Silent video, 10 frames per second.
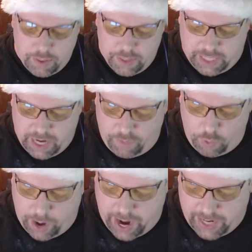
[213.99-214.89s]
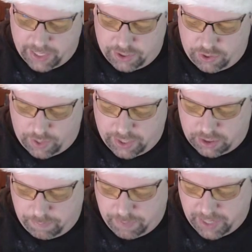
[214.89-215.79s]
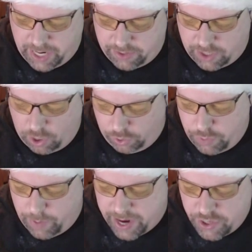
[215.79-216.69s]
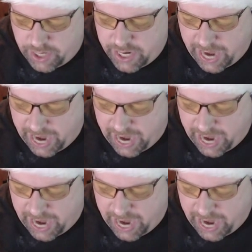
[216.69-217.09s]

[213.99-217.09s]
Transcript: The giveaway is going to be the only way you can